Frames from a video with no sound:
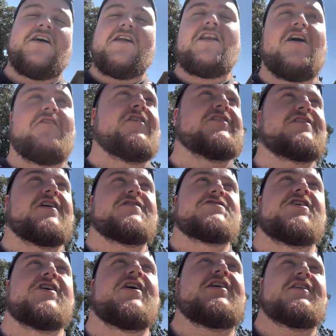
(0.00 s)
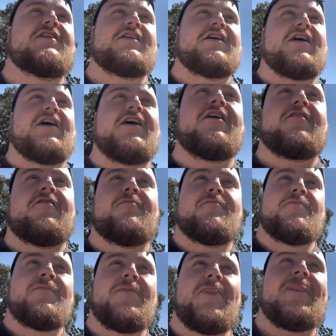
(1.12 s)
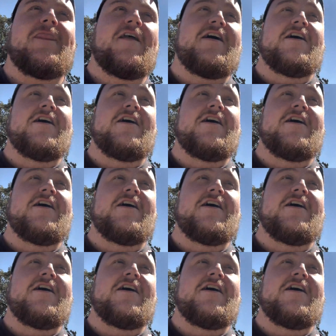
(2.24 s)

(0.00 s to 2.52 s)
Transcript: Lovely sunshine. I